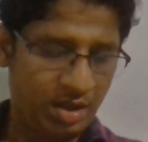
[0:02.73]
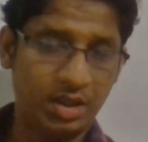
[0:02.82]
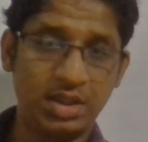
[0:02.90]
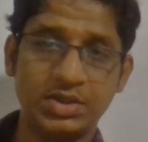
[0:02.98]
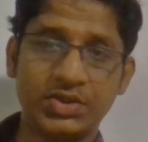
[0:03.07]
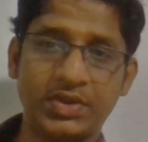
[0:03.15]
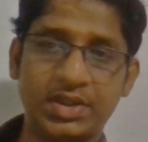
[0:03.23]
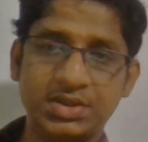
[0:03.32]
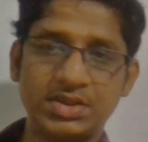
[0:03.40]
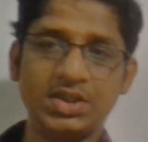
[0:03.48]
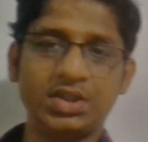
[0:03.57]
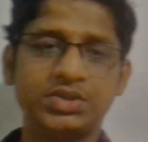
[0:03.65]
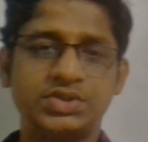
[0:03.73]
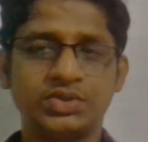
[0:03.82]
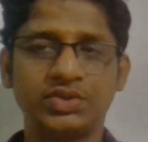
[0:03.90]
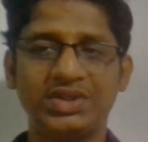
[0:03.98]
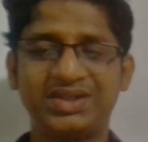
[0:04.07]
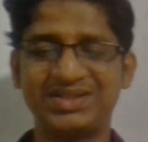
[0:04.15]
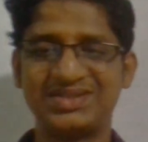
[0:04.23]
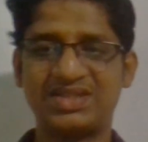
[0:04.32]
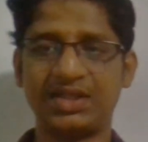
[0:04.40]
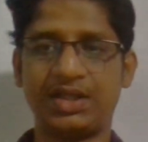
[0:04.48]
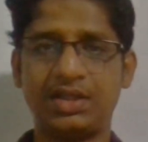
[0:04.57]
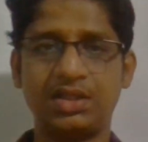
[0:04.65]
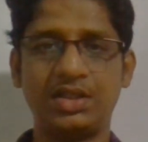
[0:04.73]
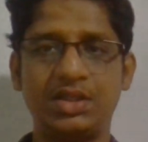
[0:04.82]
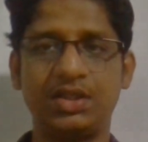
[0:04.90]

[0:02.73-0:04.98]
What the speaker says: Hello students, so let us start